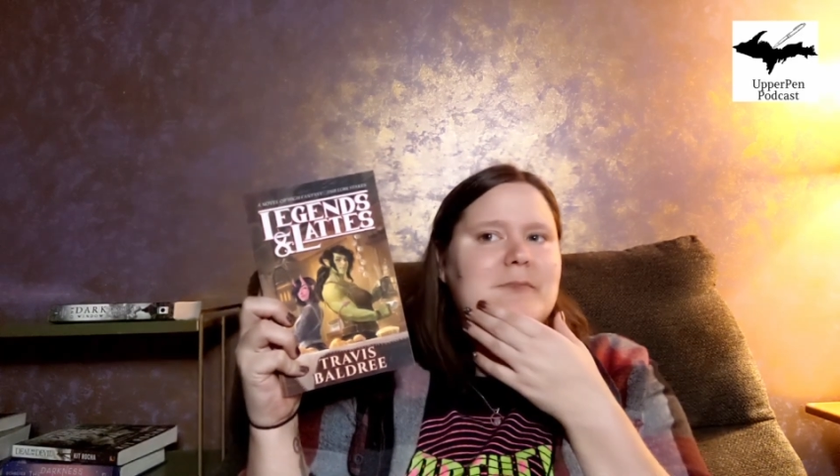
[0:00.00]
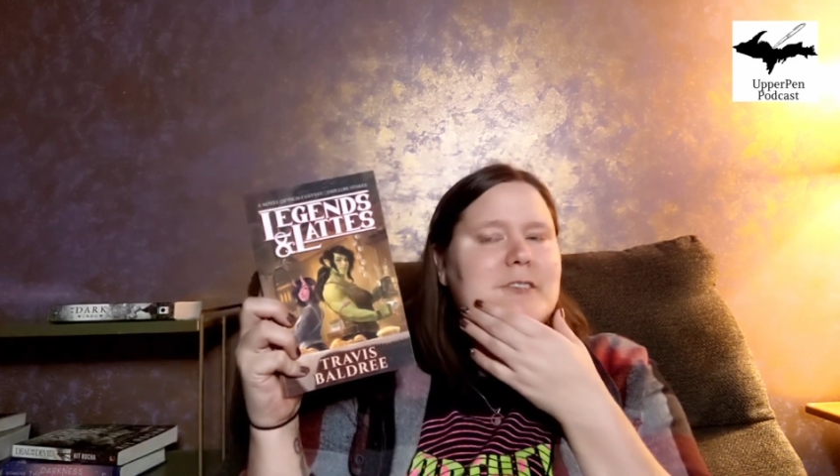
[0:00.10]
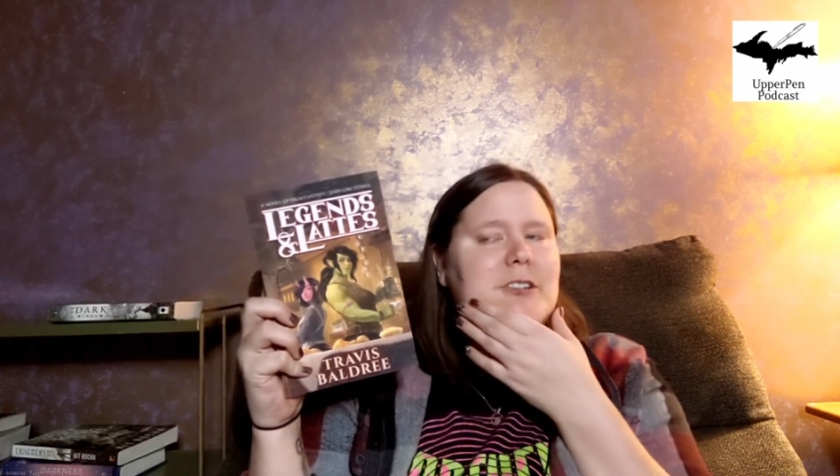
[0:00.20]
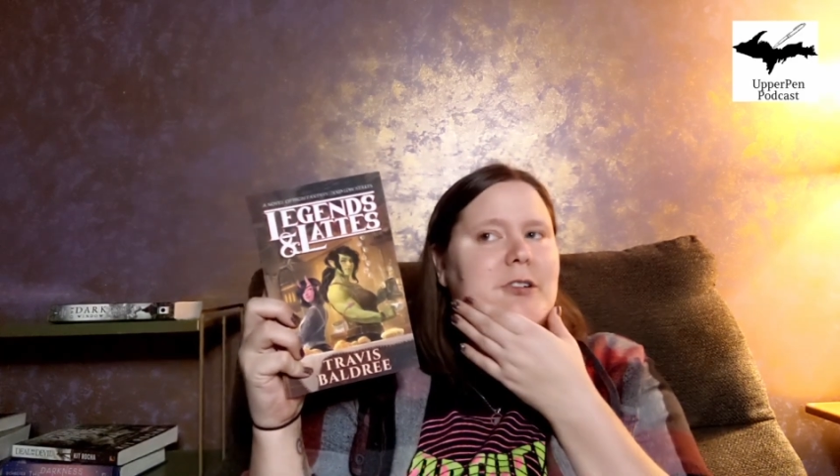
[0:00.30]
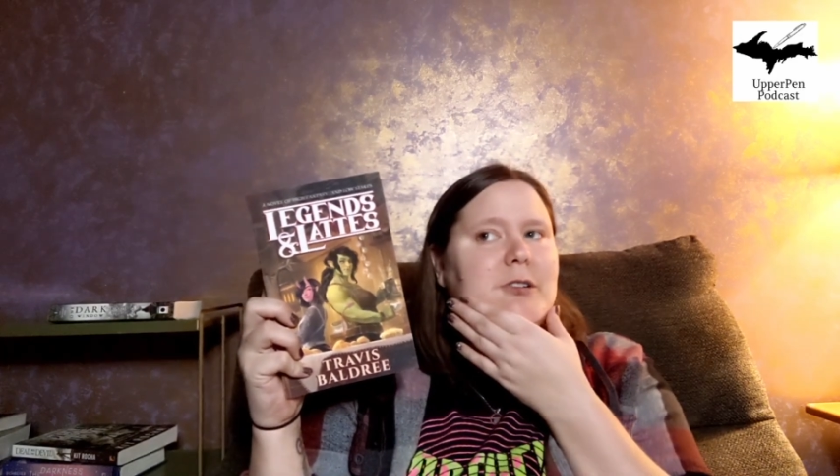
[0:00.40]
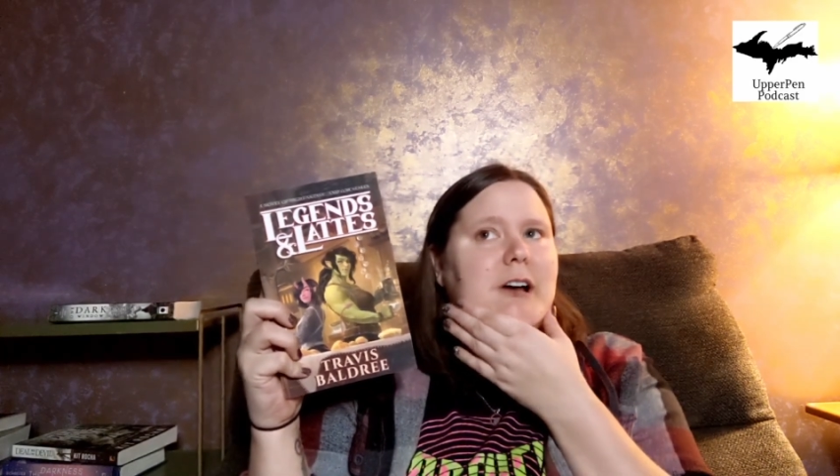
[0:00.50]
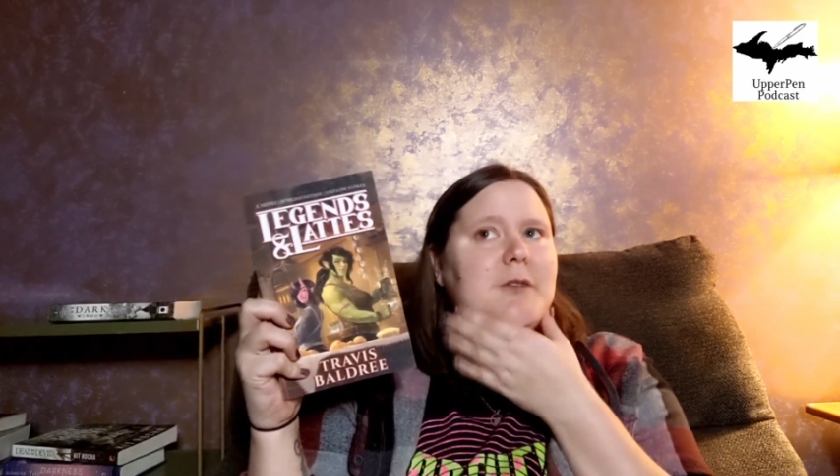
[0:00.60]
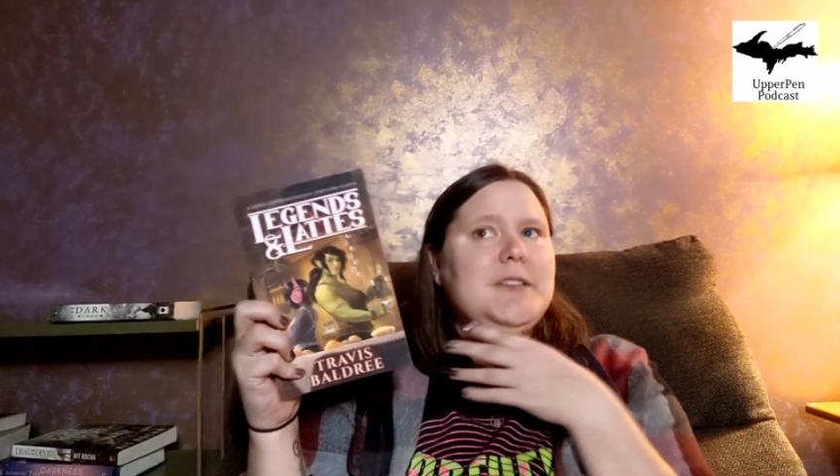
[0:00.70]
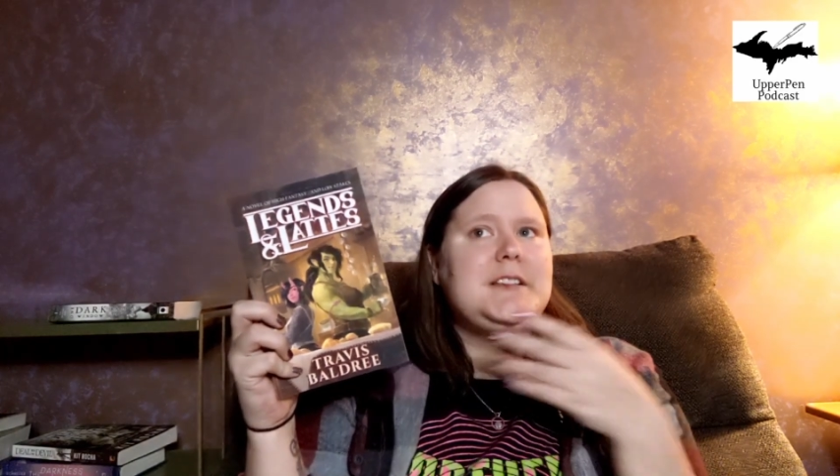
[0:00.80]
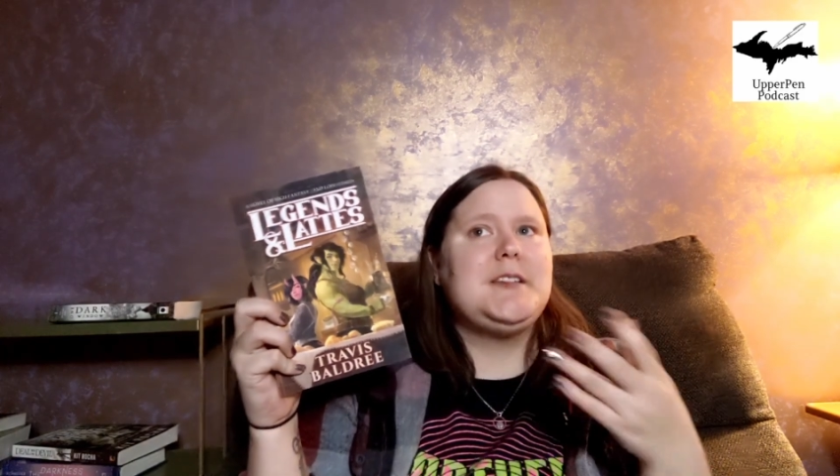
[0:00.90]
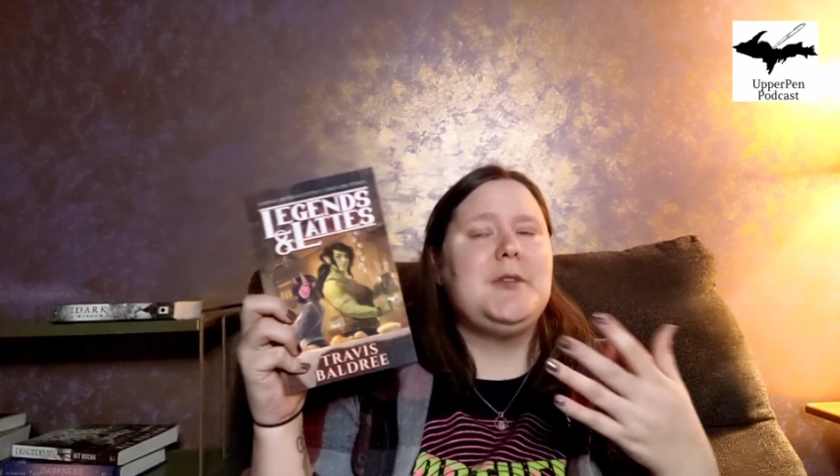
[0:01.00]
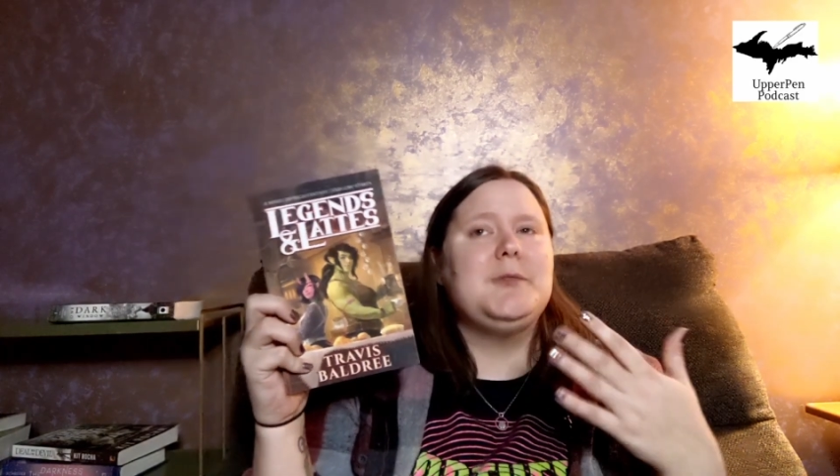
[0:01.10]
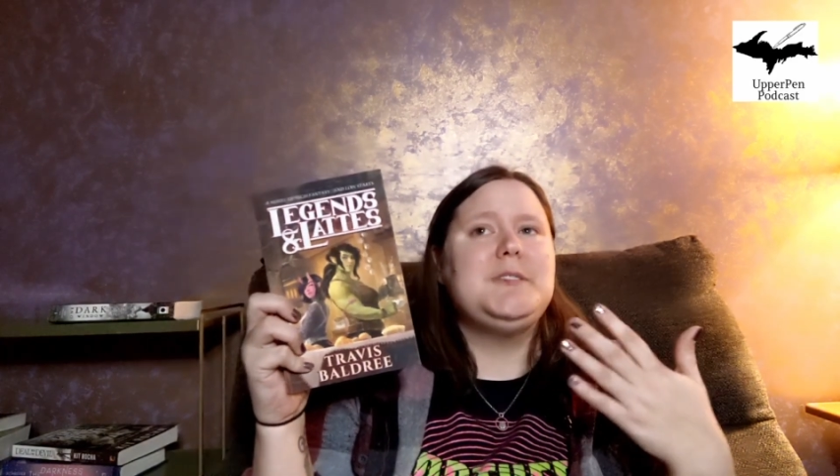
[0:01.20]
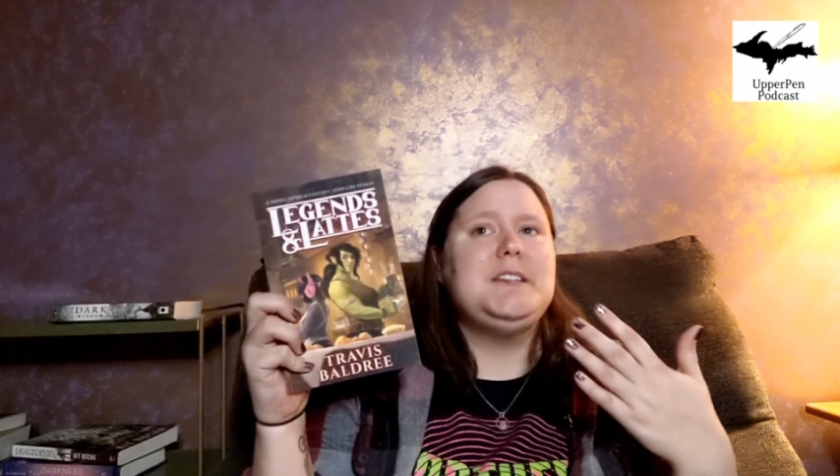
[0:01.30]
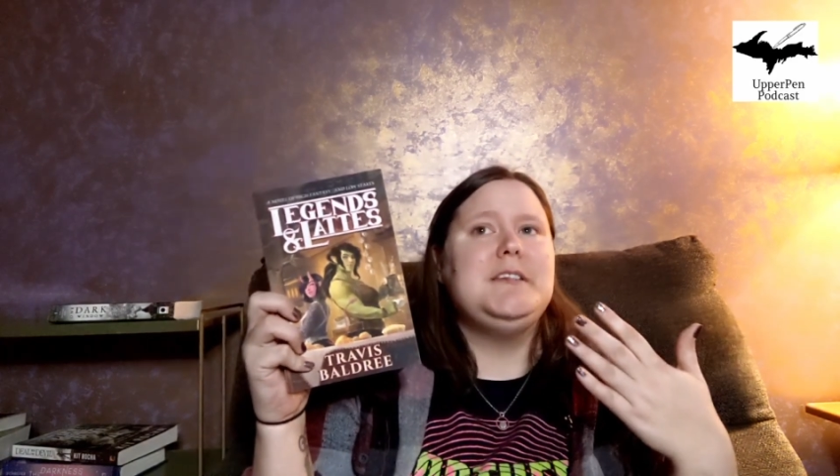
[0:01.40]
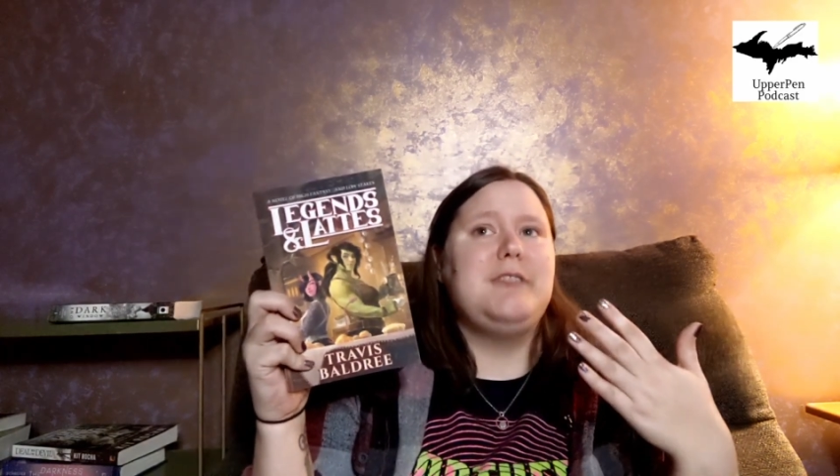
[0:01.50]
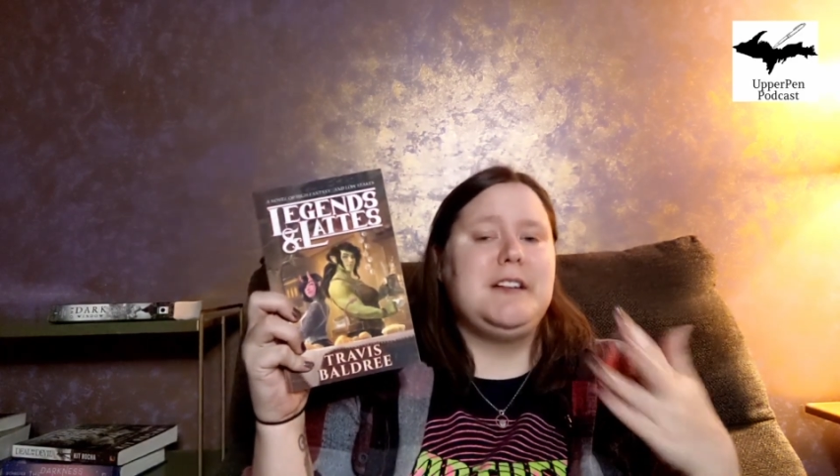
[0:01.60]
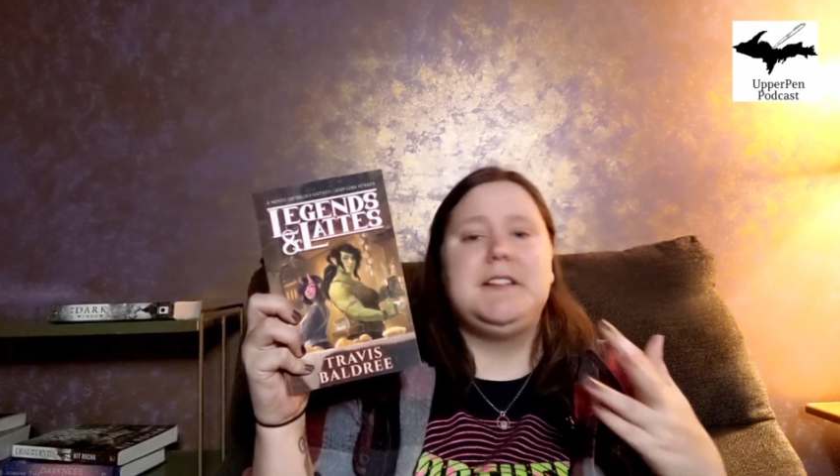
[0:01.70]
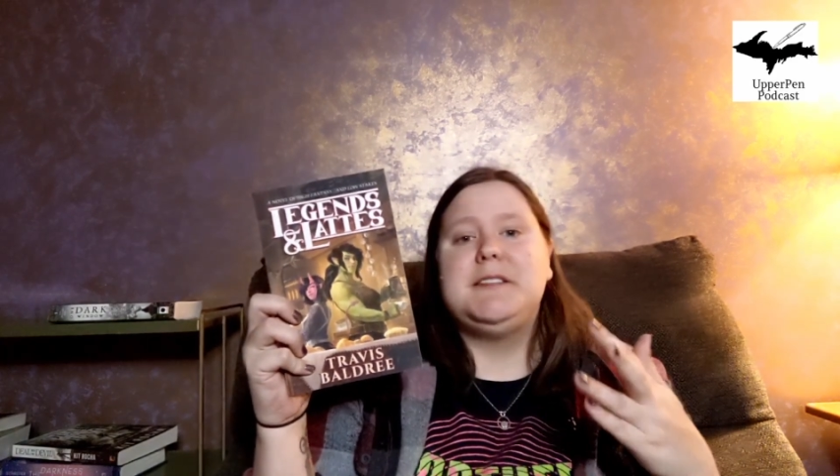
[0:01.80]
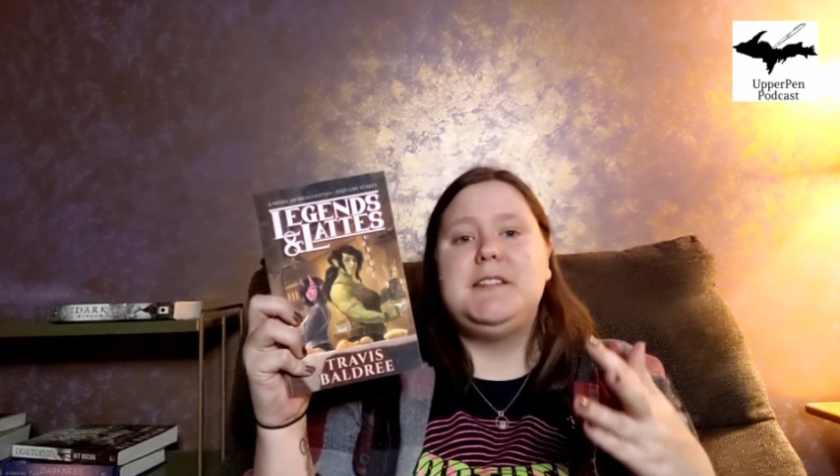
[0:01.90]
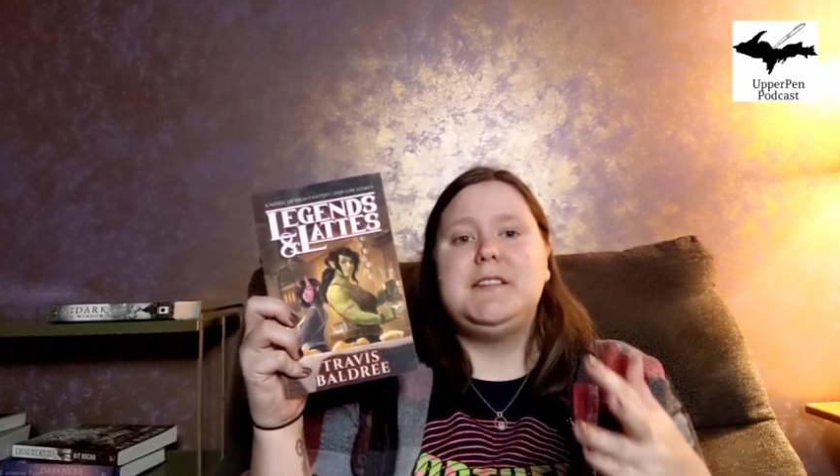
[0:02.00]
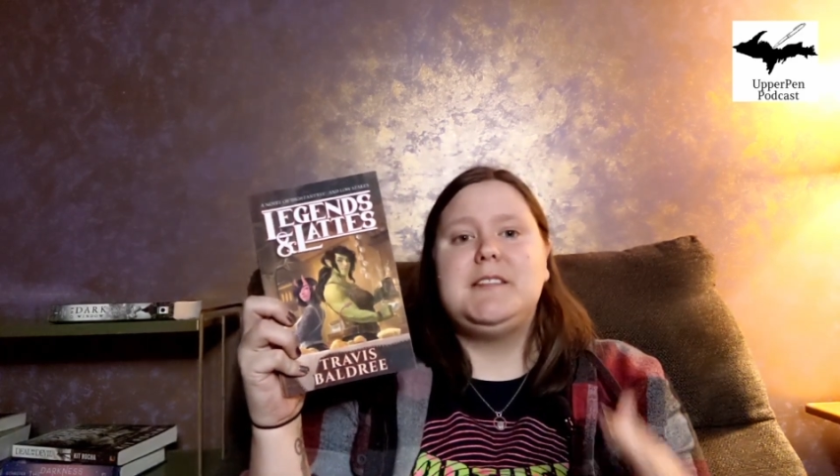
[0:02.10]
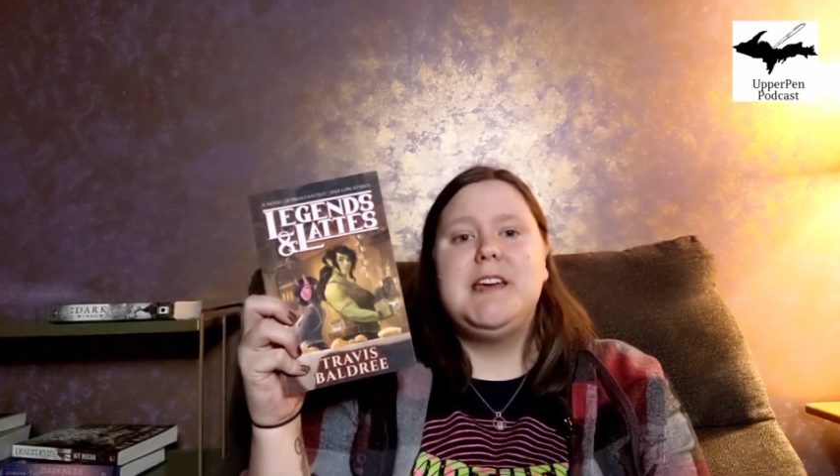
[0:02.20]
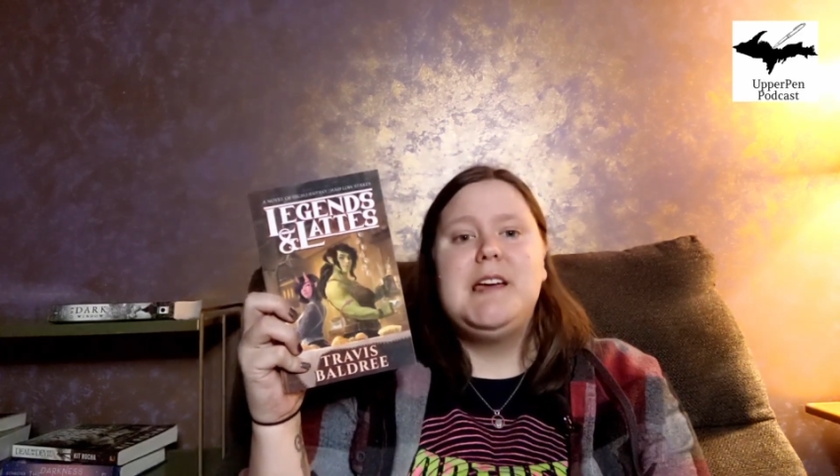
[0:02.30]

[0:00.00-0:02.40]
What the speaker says: to go along with these cozy fantasies.